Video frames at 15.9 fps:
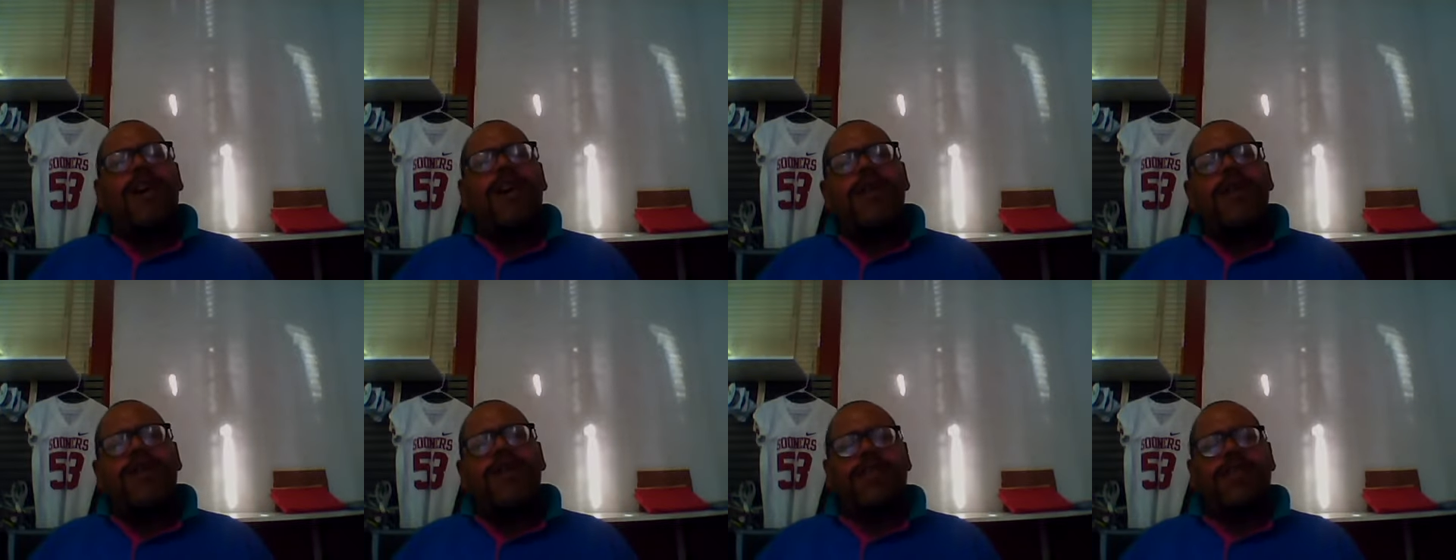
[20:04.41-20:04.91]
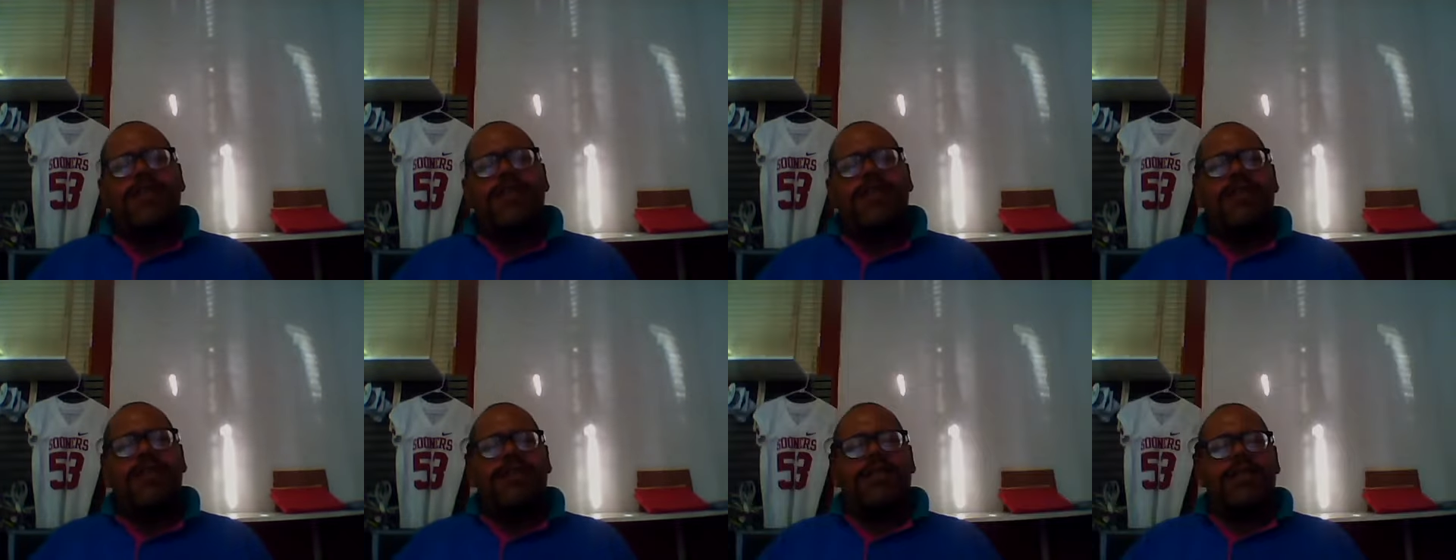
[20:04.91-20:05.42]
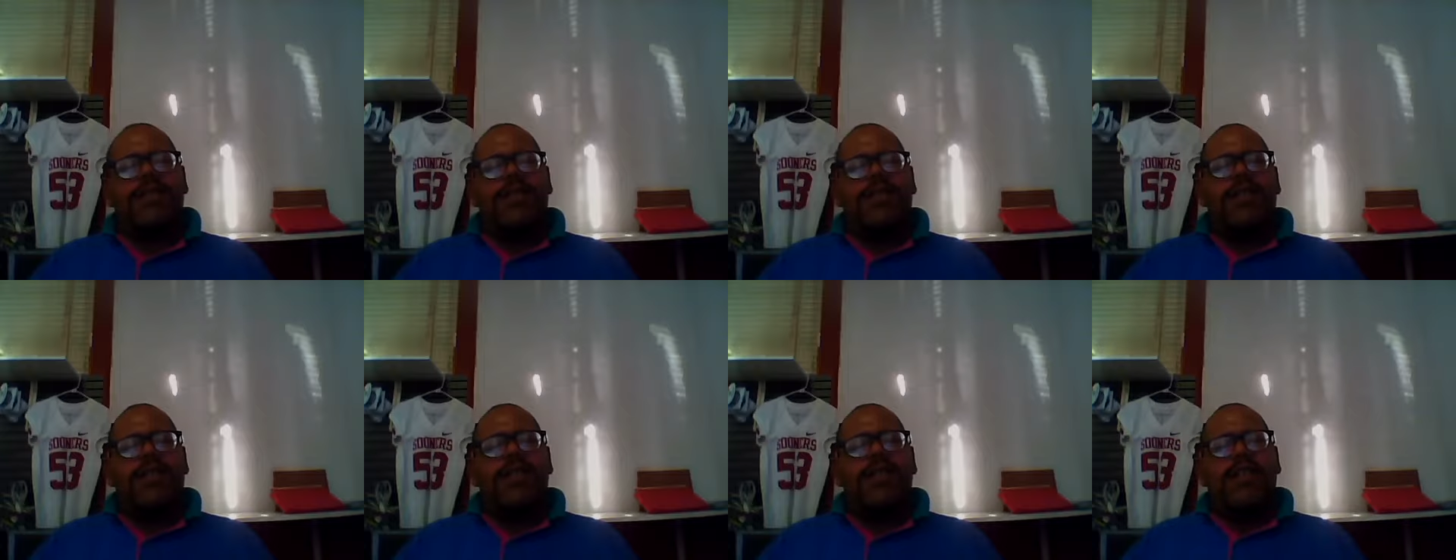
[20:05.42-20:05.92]
overseer
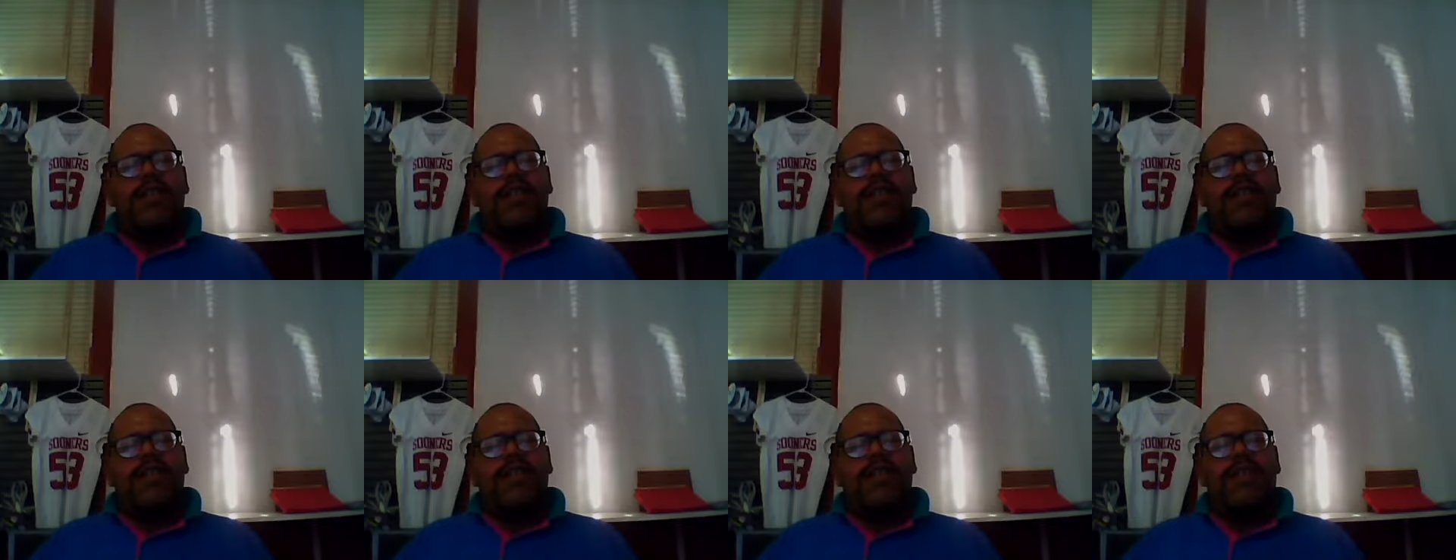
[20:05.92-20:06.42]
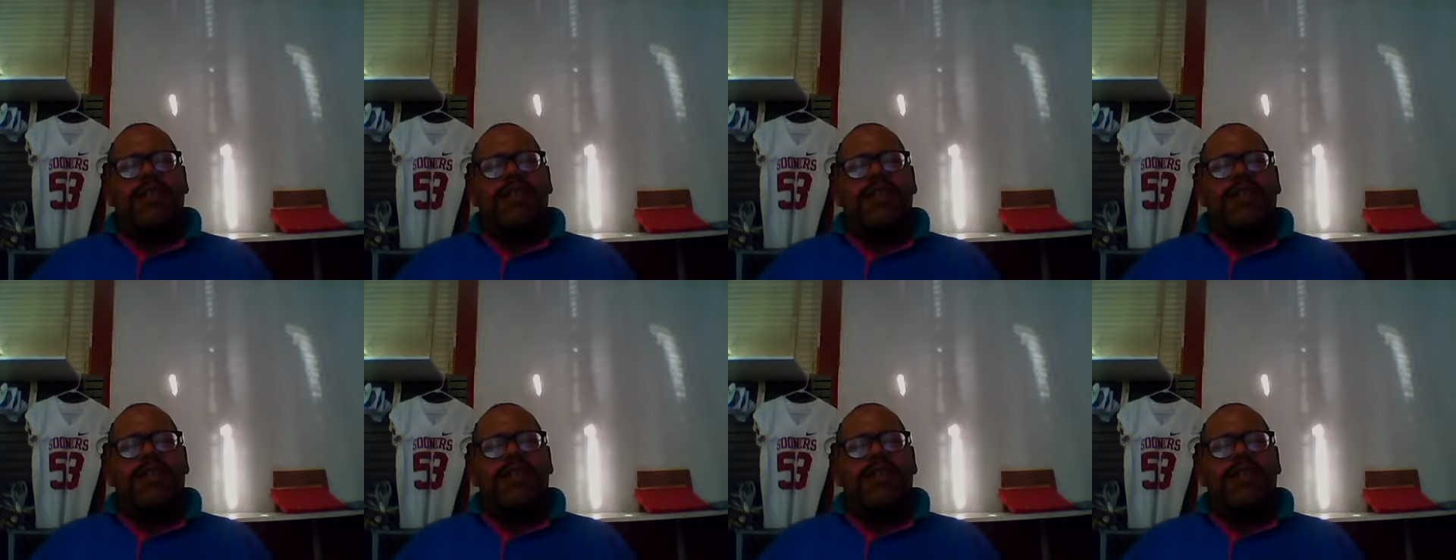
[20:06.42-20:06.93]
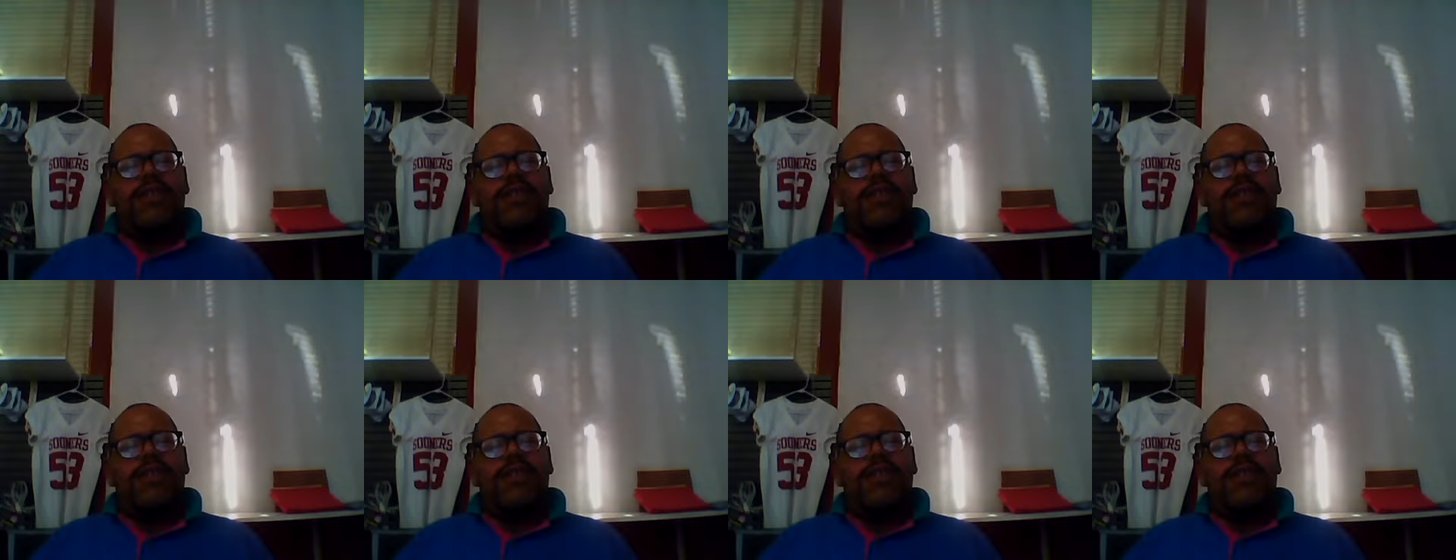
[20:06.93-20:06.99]
of the church.